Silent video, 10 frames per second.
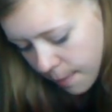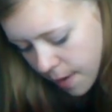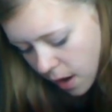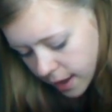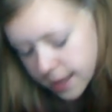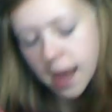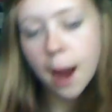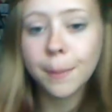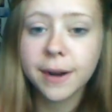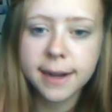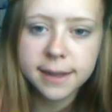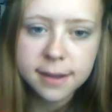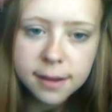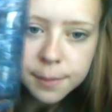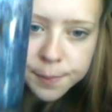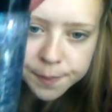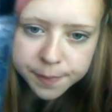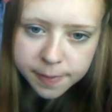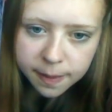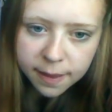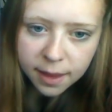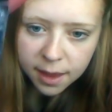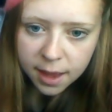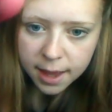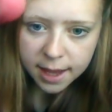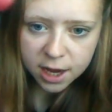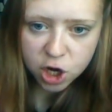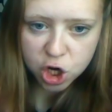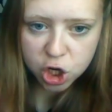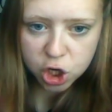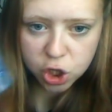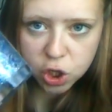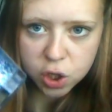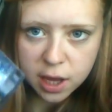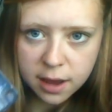Lights Camera Glitter, and it is